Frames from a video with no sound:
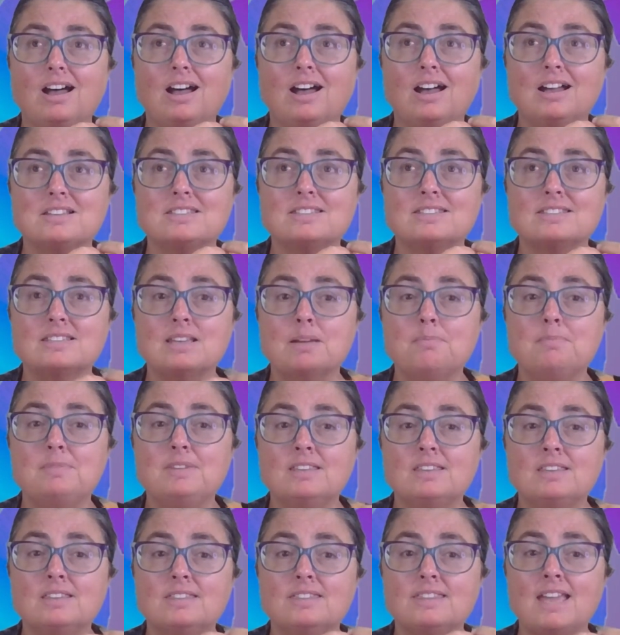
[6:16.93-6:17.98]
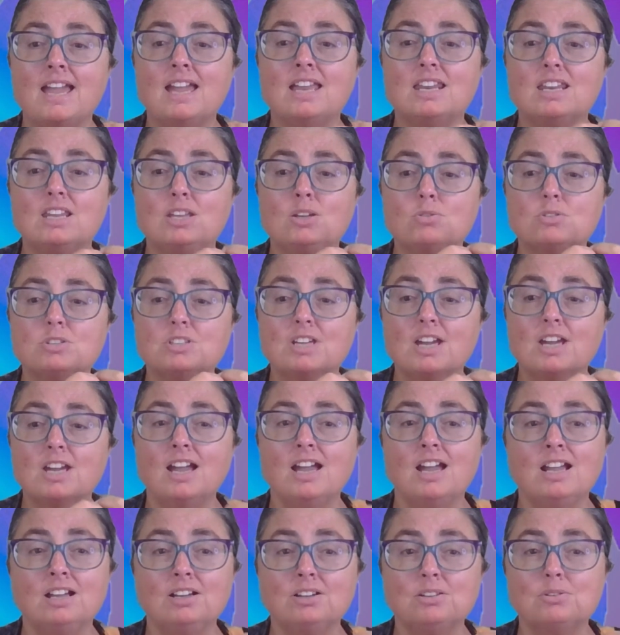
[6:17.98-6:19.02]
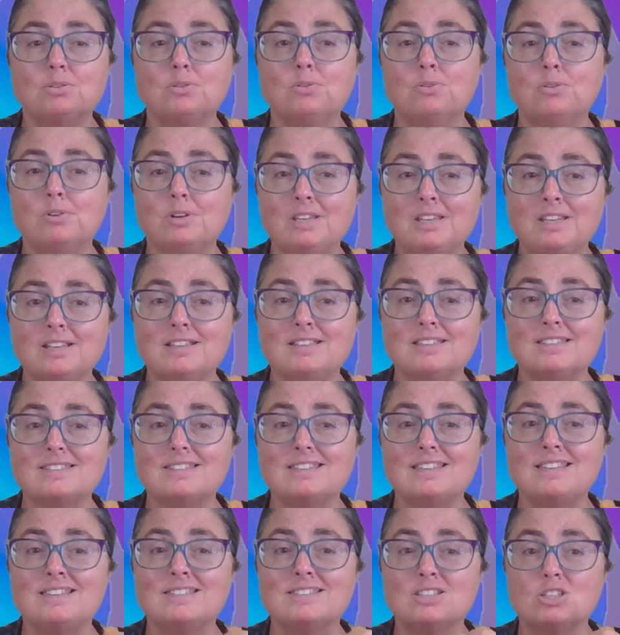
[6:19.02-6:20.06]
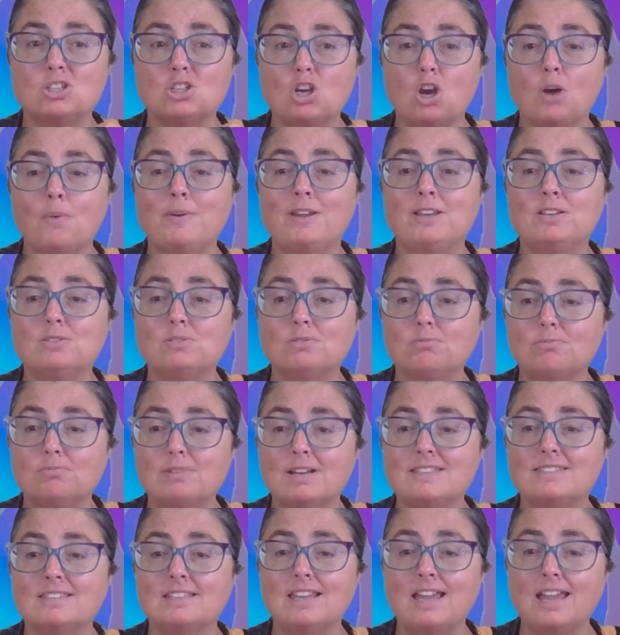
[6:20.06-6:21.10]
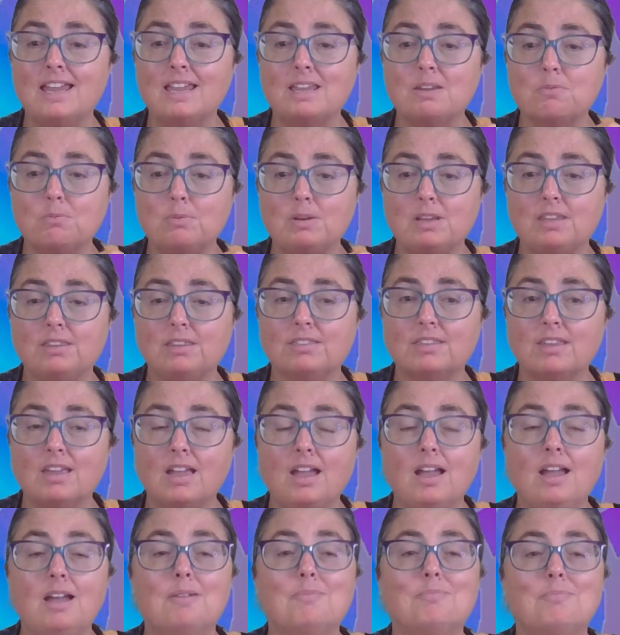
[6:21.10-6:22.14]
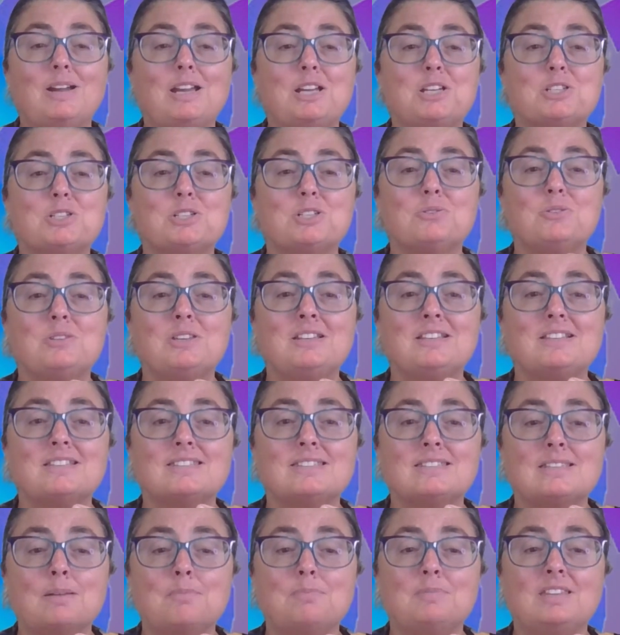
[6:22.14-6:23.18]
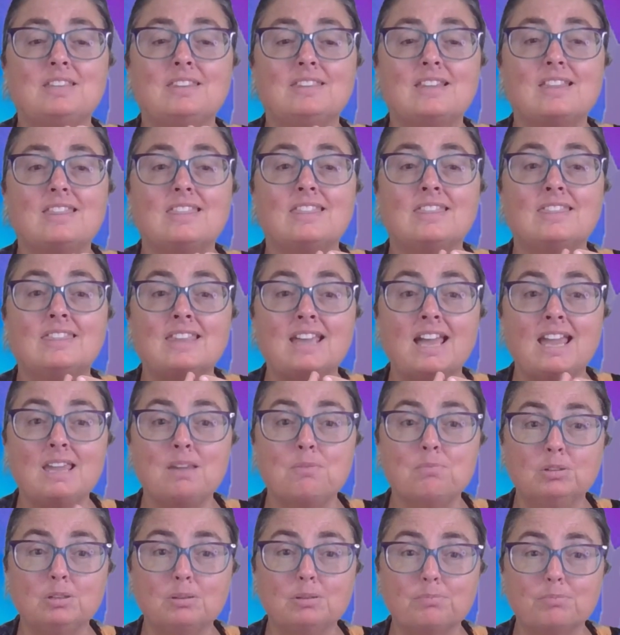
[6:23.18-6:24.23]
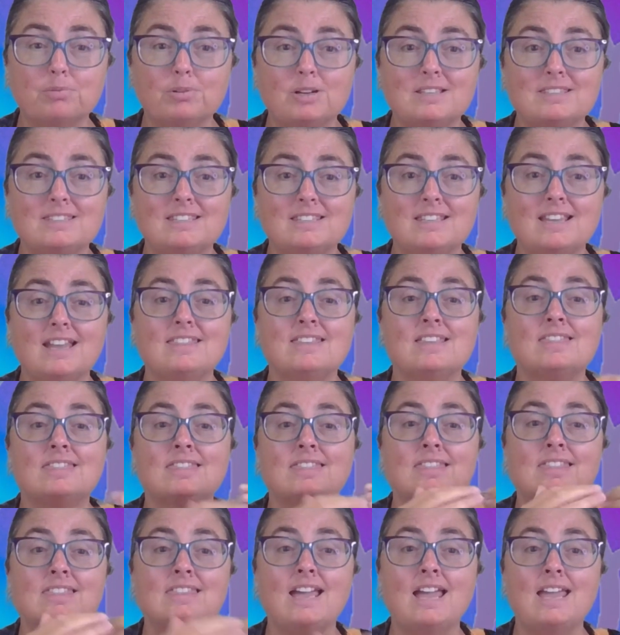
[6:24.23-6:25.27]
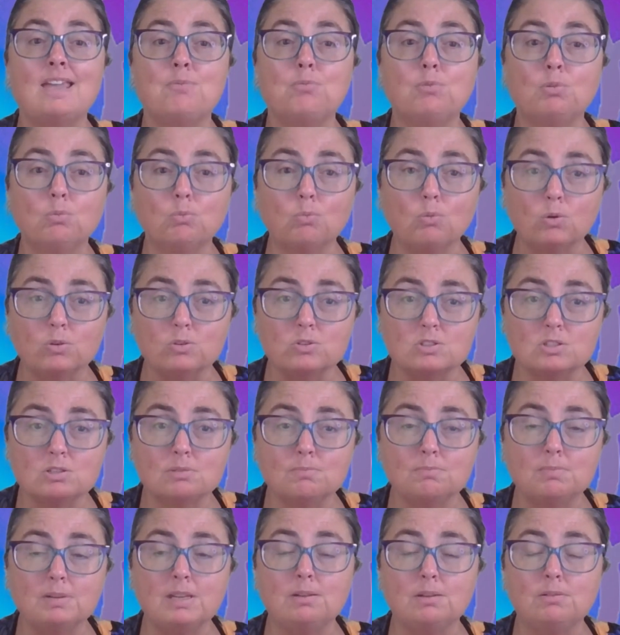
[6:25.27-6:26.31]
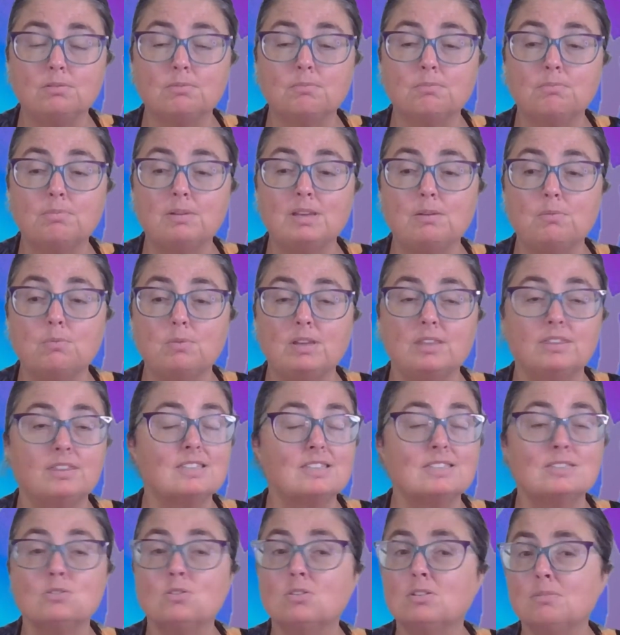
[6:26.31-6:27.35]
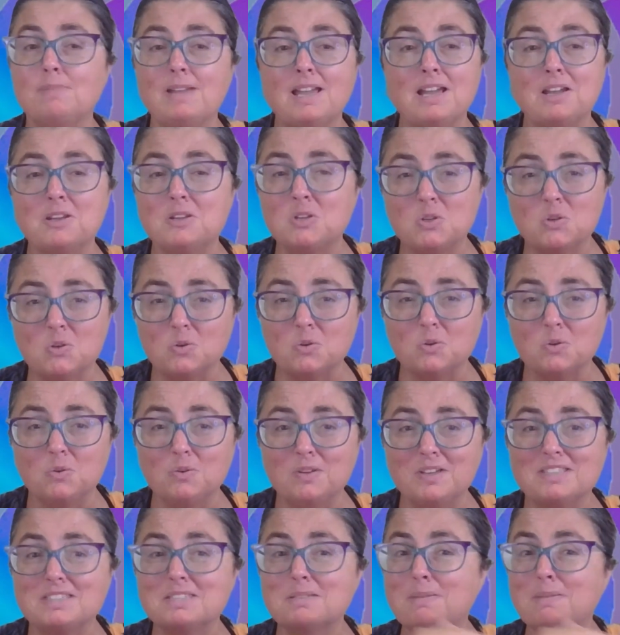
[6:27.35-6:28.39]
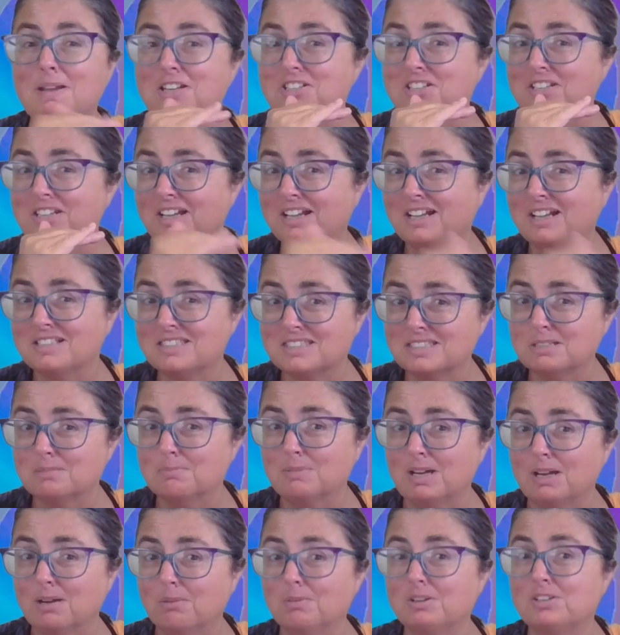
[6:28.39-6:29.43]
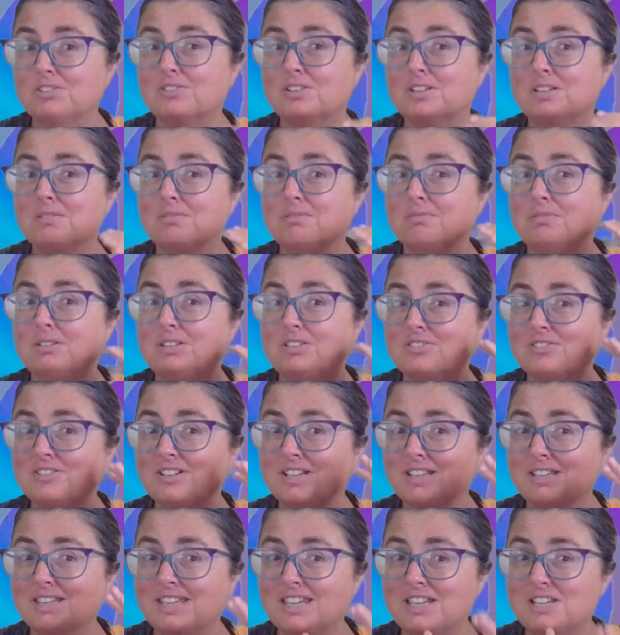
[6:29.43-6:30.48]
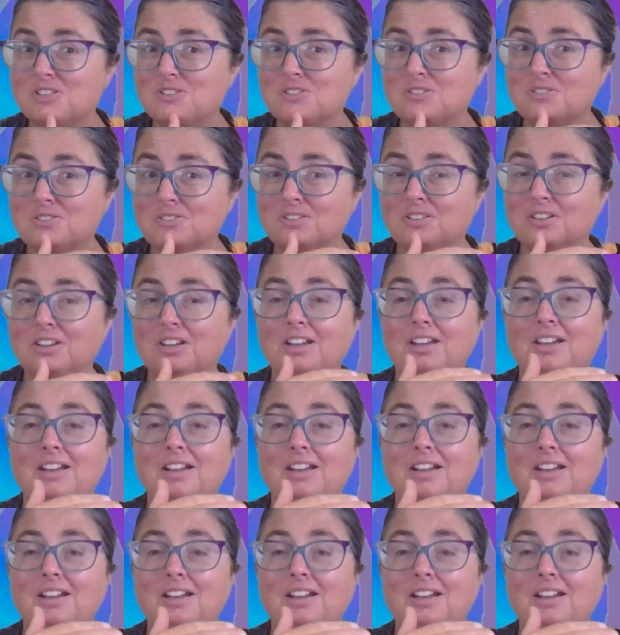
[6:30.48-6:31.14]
are something that your target audience is going to resonate with. Make sure that it's something that they will appreciate, that they will want to be with. It's not about you, it's about your customer. We're trying to get you to,